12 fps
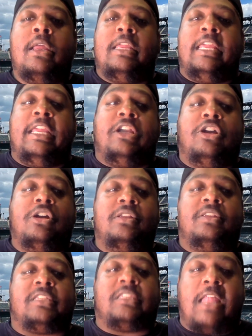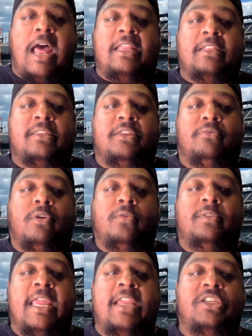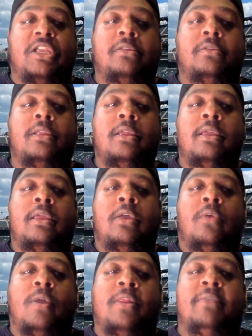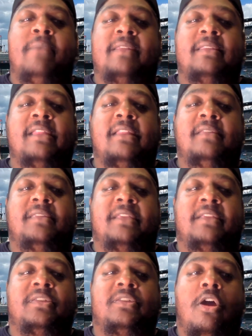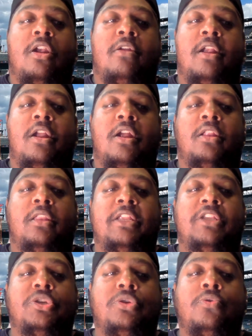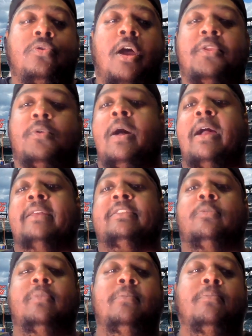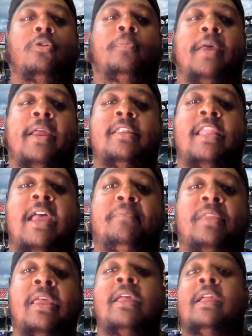He could slot into the rotation when the Mets need a sixth starter in early June. Otherwise, he'll be bullpen depth.